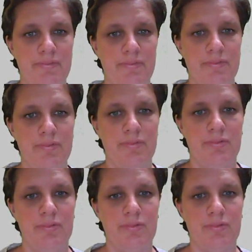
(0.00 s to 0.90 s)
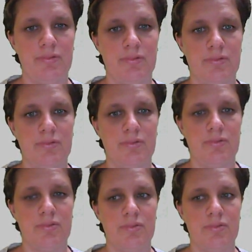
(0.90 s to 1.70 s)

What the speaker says: Nobody speaks.